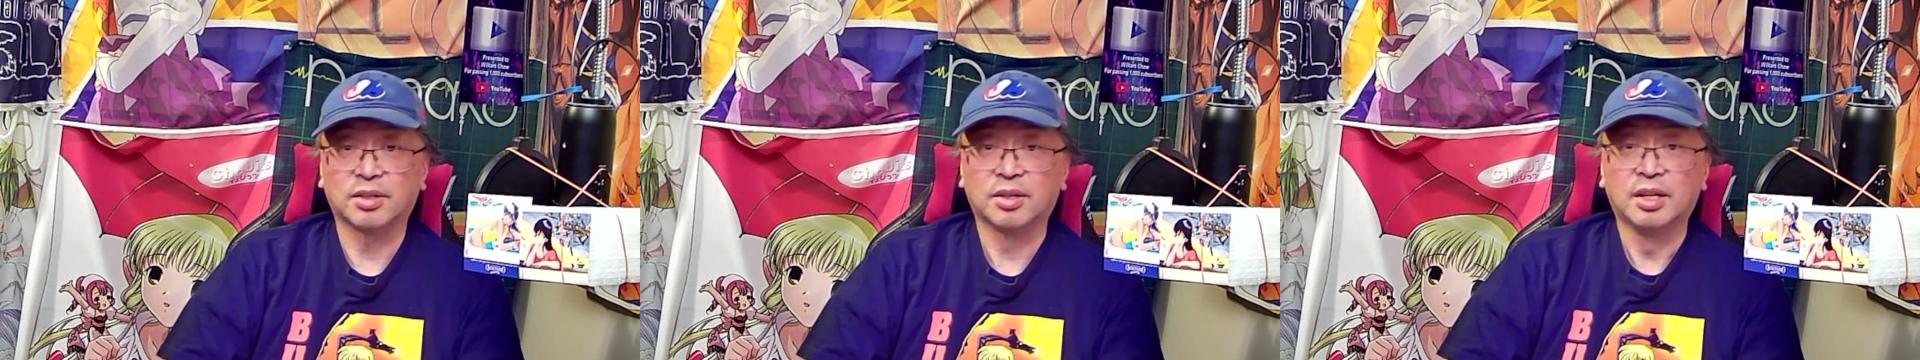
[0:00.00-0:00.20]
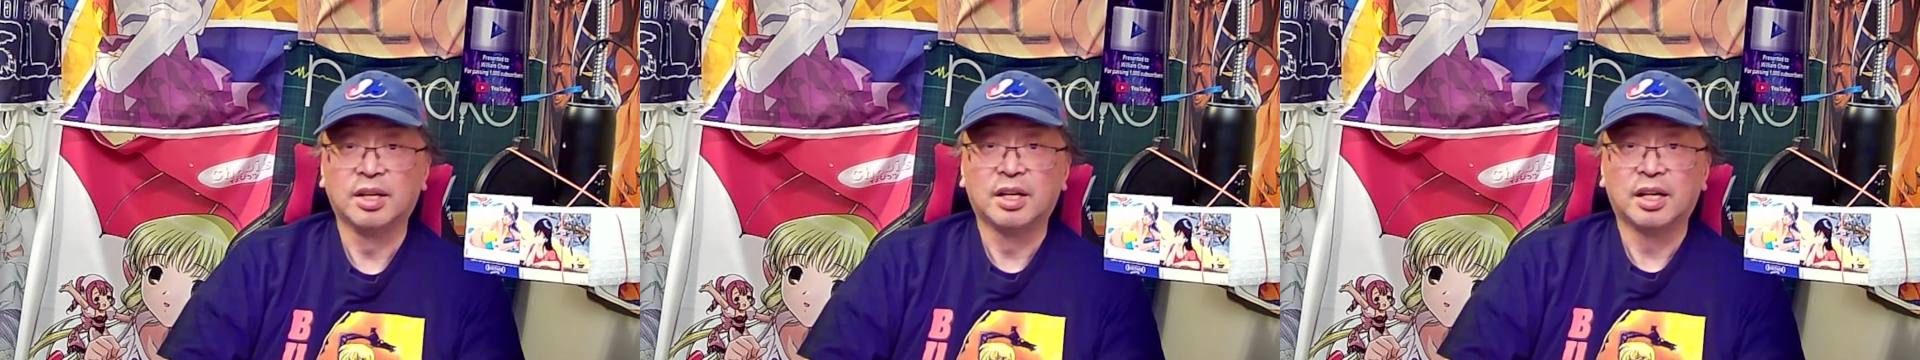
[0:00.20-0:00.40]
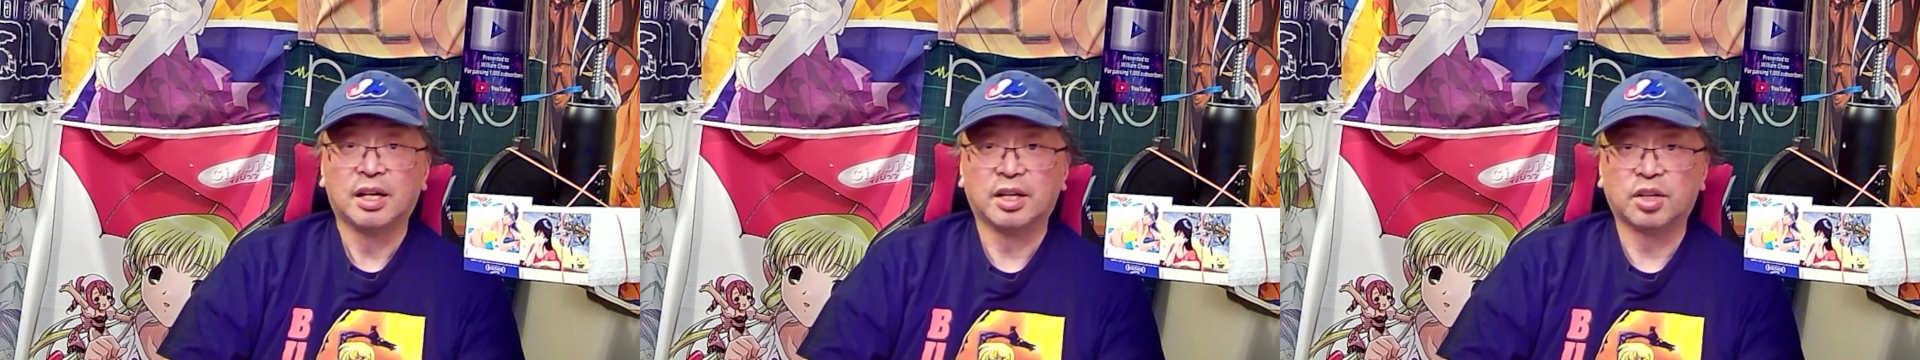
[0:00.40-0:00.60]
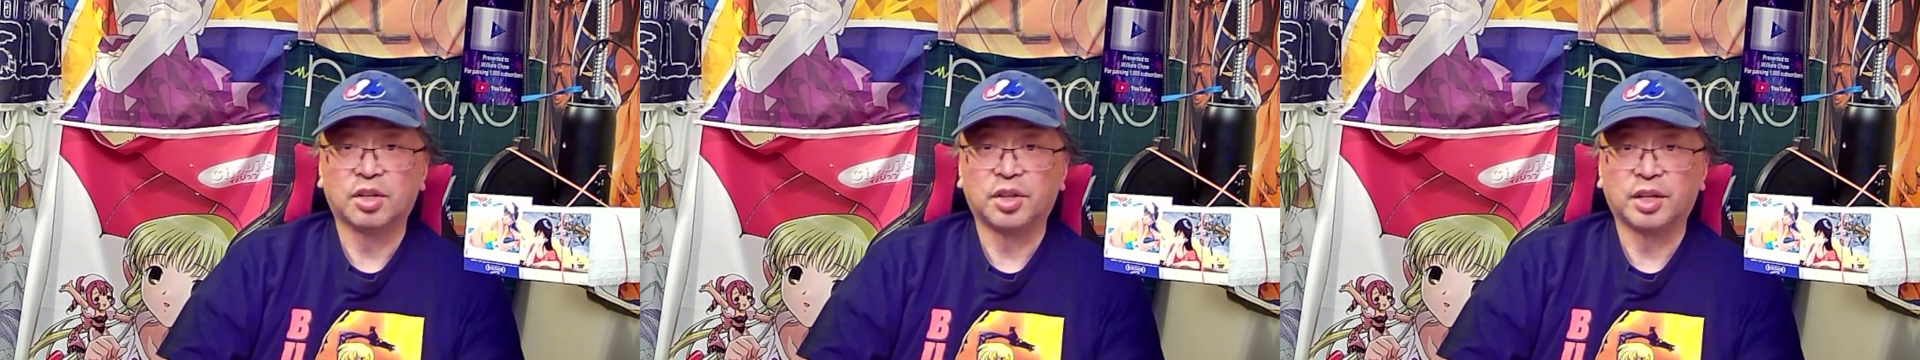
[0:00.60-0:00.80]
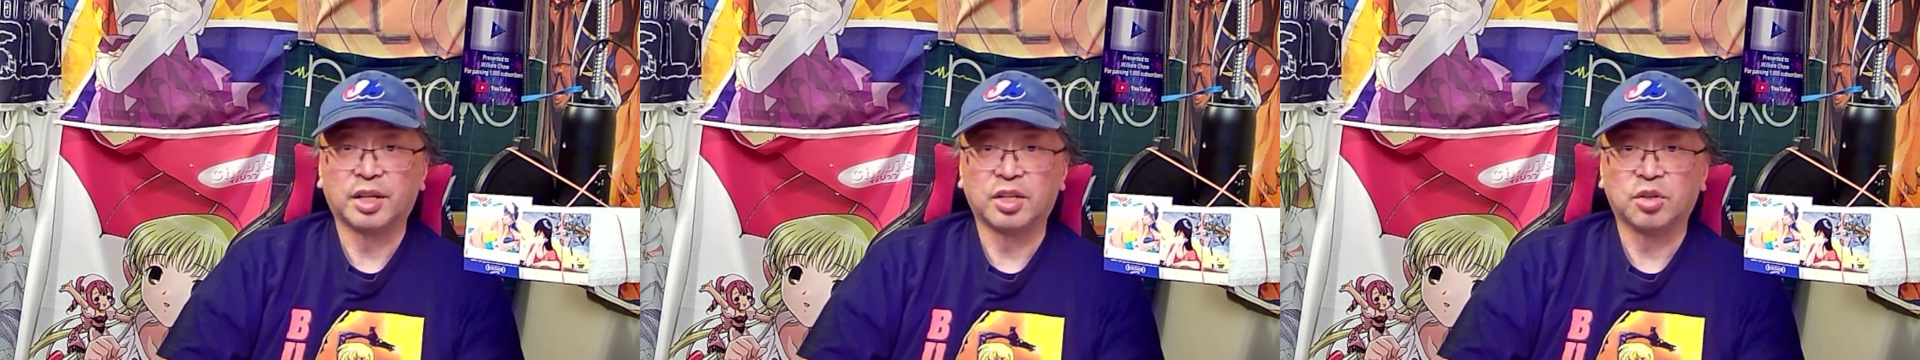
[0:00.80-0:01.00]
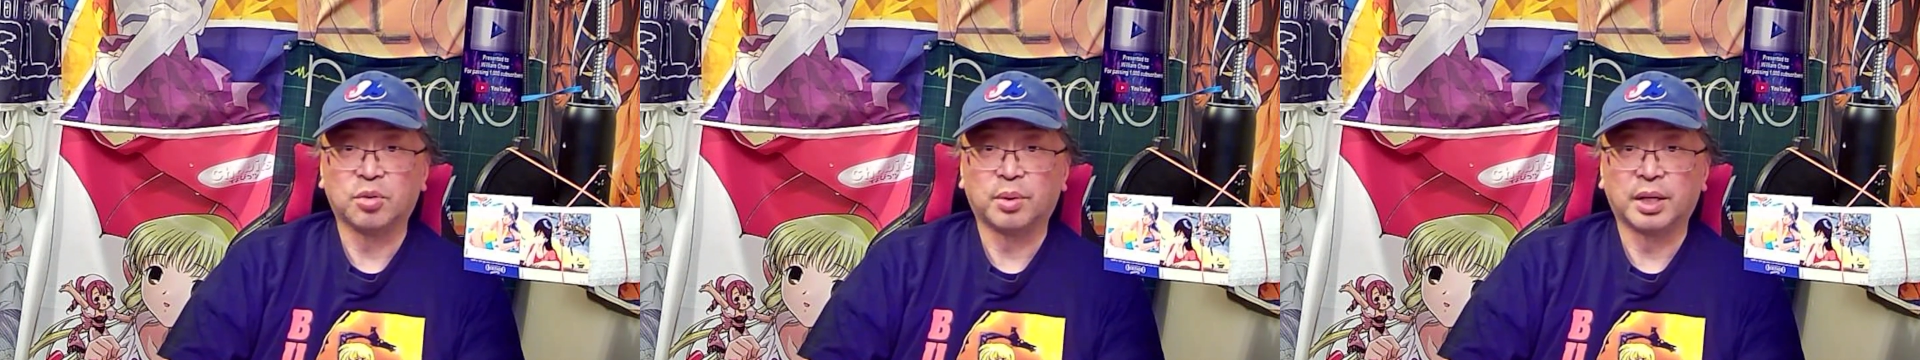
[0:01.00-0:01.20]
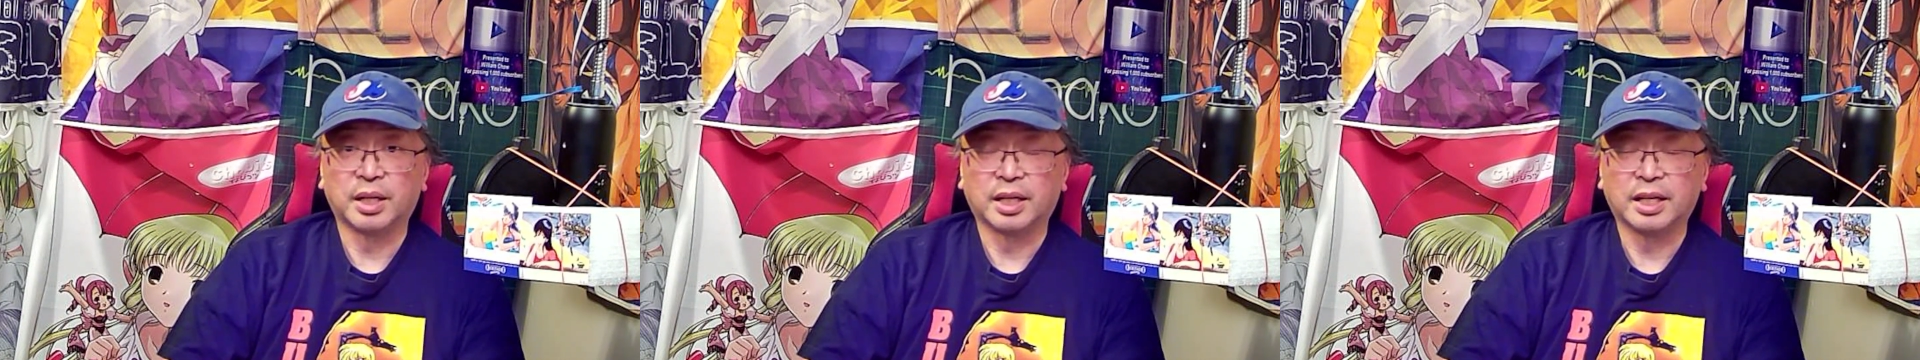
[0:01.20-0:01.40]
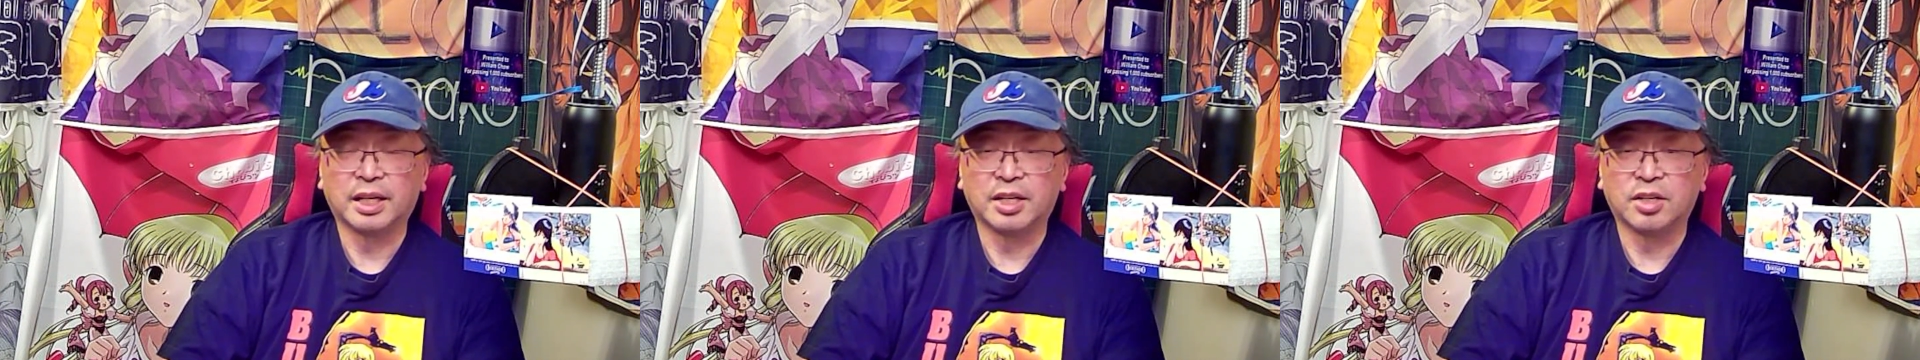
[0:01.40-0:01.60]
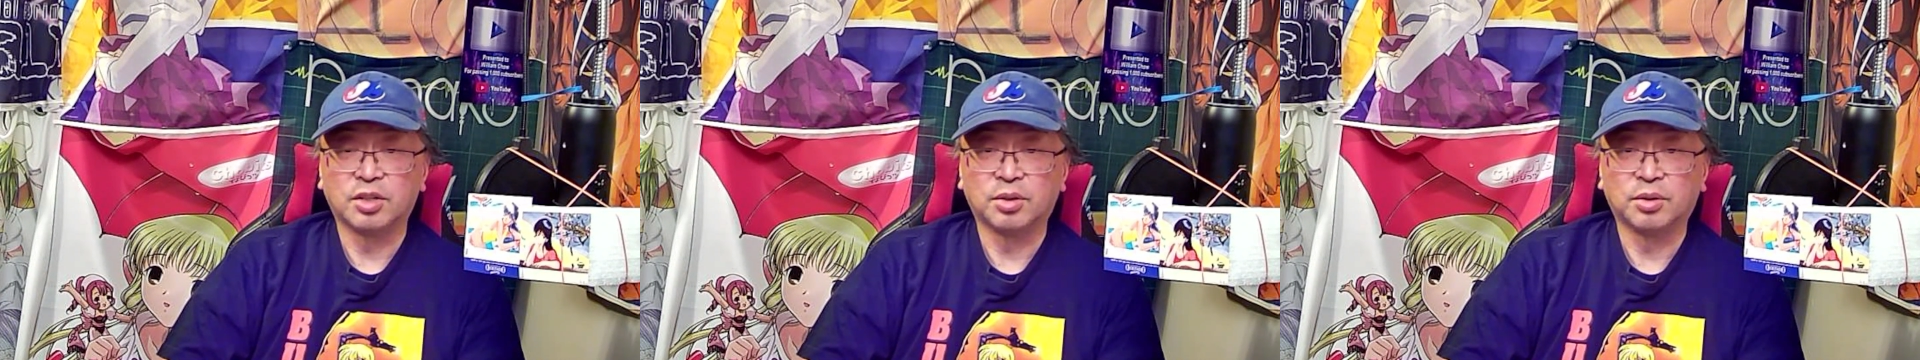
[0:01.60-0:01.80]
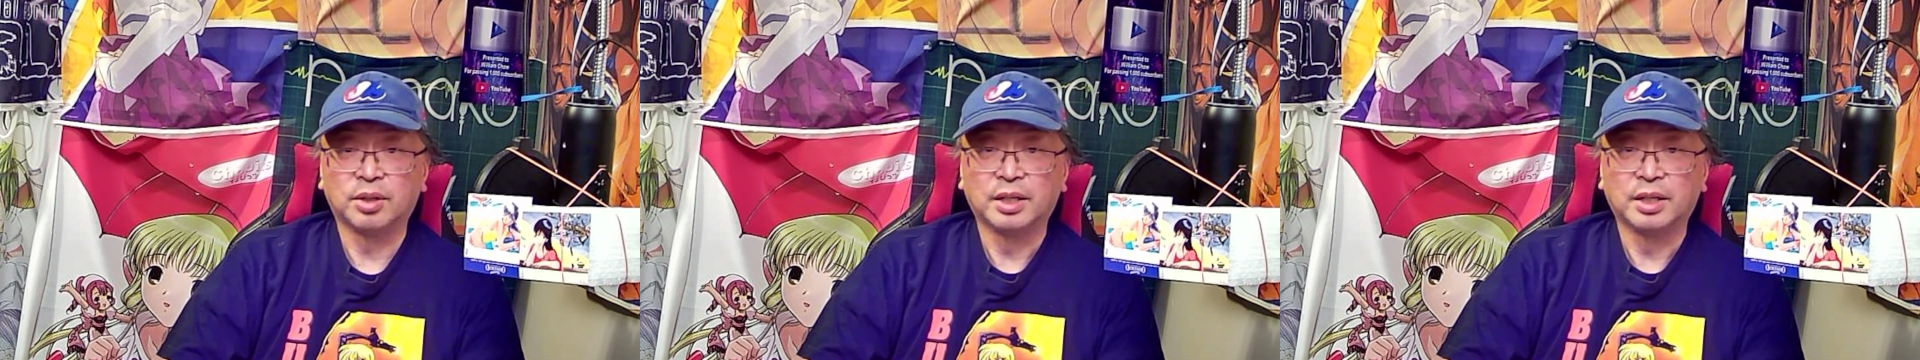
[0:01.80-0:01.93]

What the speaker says: a good thing that you want to get into